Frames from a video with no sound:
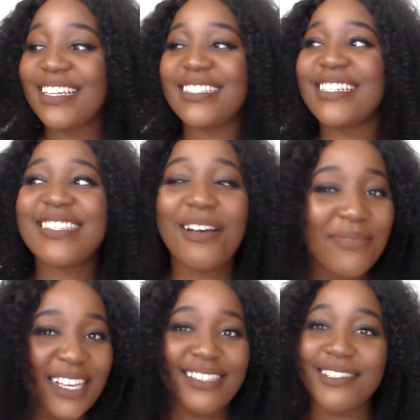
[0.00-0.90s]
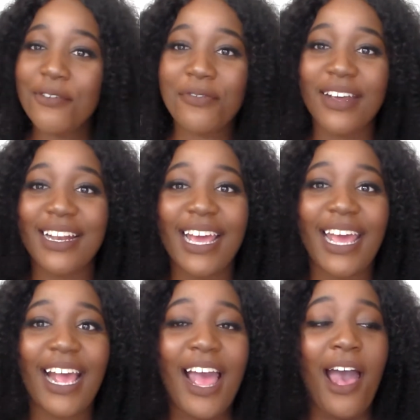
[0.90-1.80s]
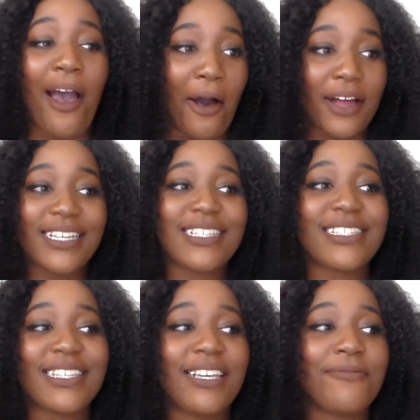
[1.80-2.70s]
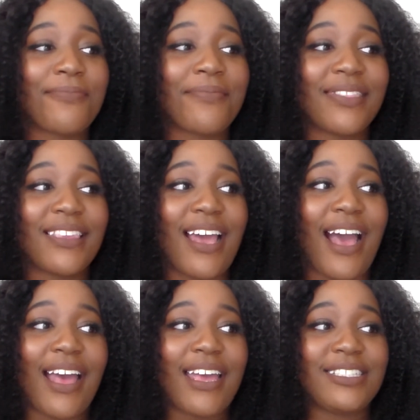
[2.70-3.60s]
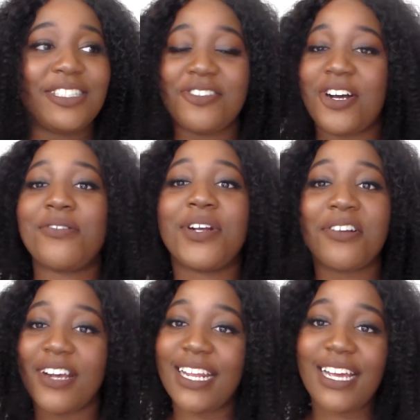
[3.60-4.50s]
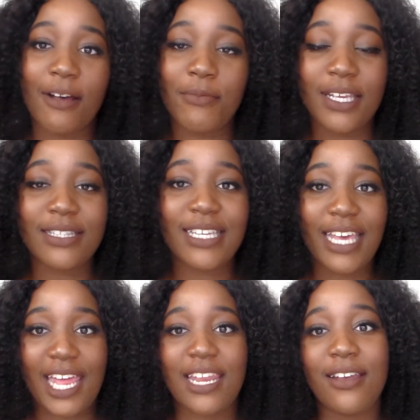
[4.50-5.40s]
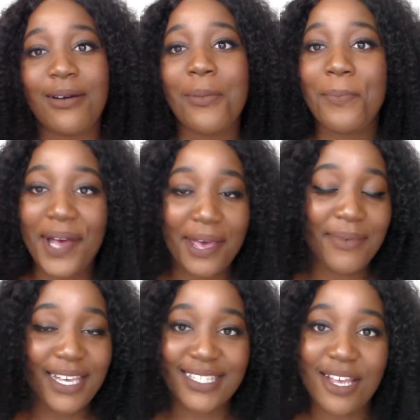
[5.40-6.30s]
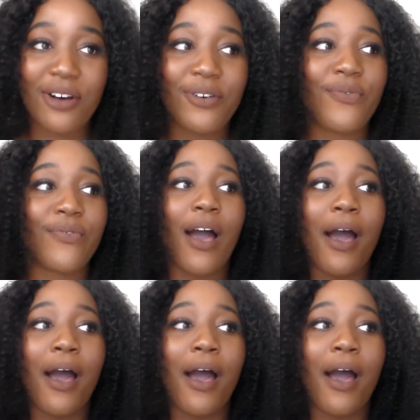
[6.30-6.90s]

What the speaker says: something different. Like, honestly, I do not regret coming to Canada by myself.